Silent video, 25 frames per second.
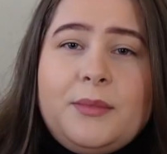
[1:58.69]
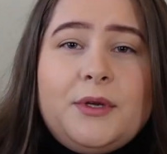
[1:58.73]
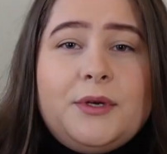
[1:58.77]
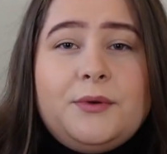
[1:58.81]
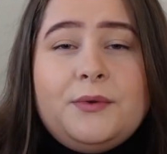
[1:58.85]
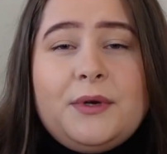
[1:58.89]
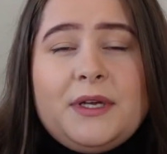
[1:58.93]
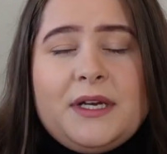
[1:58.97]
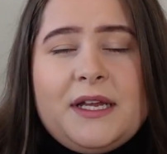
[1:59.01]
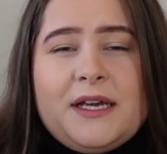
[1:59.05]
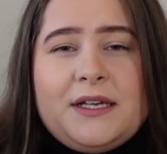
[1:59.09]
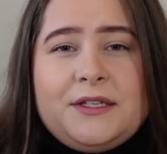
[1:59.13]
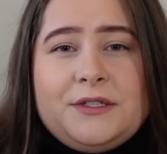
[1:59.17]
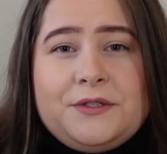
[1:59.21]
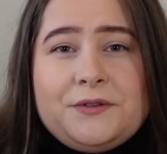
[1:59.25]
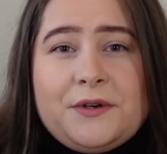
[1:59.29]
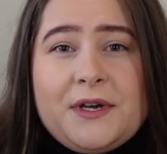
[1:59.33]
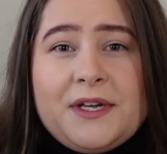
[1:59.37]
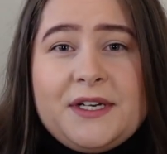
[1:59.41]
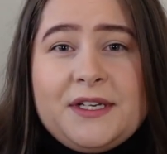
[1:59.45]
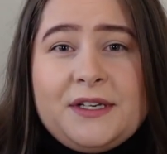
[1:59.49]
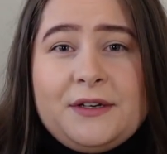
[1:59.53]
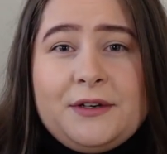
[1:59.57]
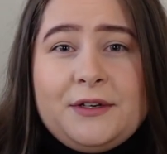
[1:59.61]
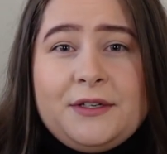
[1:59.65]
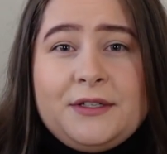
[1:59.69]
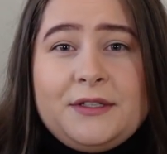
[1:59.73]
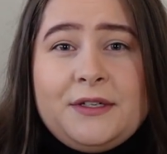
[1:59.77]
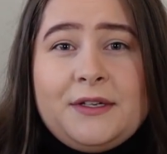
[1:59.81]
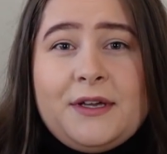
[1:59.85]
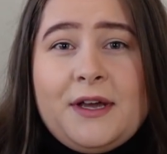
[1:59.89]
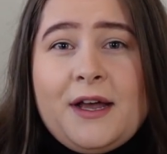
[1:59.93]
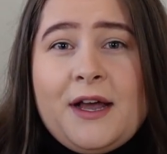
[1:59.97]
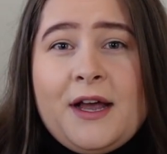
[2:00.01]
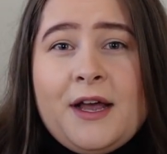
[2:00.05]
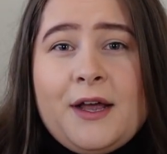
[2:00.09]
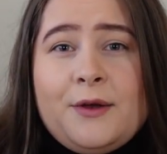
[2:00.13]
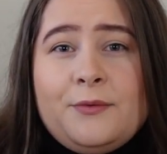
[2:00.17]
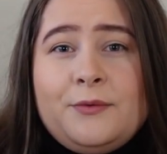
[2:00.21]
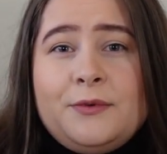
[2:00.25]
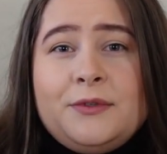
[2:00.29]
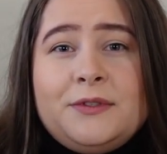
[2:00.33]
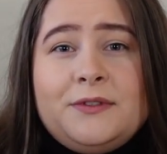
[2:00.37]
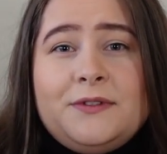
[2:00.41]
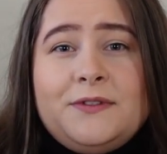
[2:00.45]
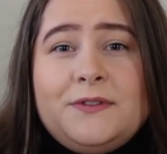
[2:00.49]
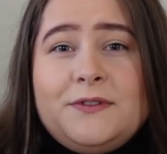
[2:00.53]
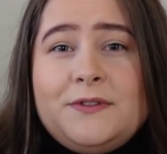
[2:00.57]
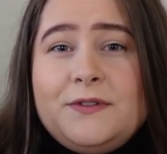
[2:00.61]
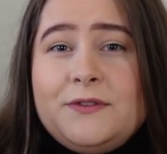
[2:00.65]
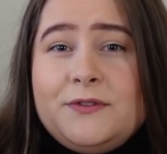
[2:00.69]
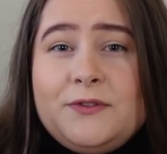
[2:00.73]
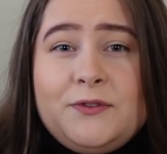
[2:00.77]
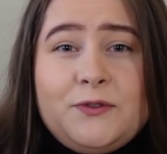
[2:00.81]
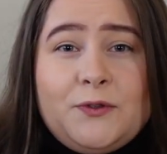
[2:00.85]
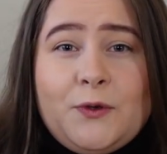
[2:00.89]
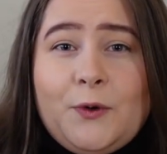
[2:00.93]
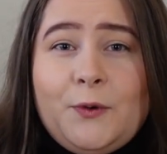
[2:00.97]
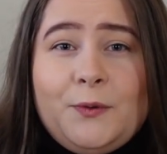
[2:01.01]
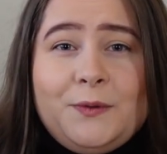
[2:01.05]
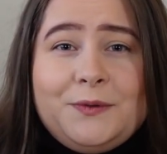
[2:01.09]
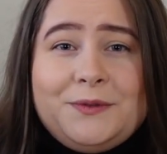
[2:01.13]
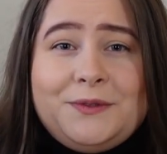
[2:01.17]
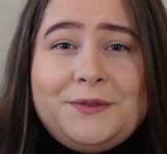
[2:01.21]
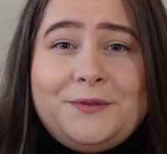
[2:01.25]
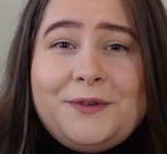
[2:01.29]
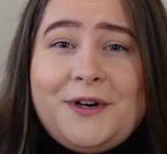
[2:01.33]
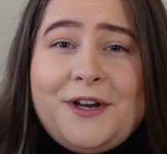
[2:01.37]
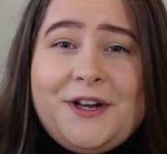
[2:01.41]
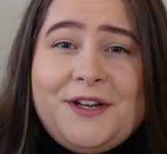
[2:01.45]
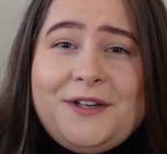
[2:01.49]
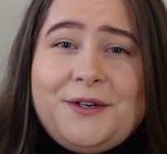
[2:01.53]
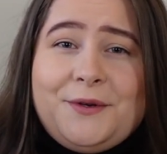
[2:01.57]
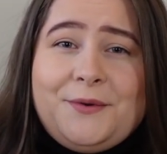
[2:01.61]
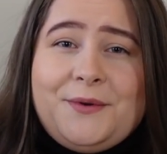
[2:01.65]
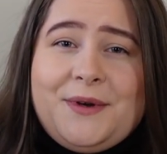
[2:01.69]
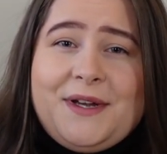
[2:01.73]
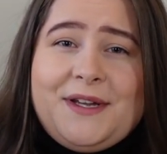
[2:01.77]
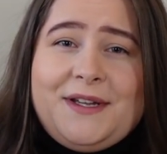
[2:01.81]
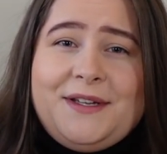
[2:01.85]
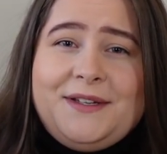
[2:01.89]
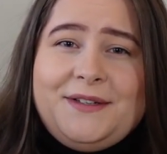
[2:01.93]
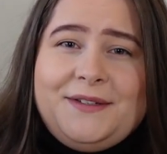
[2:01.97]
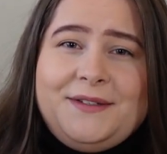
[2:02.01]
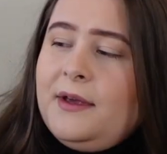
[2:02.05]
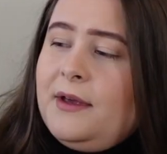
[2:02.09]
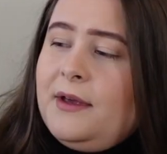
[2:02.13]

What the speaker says: But when I tried it on, I was sold right away.